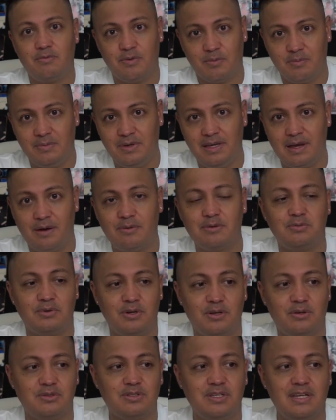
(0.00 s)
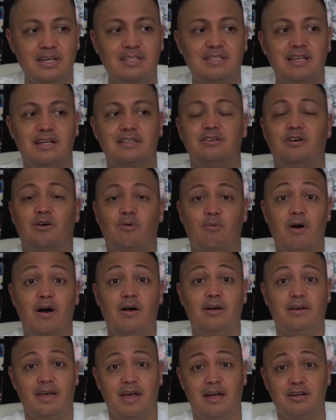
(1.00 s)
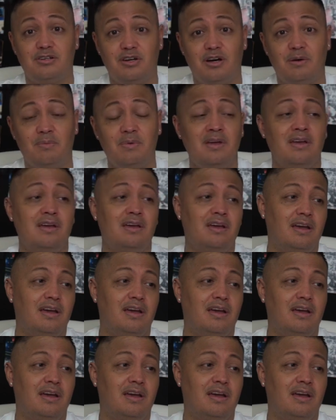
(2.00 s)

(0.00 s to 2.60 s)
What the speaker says: For me, I was one of those kids that took a while to catch up,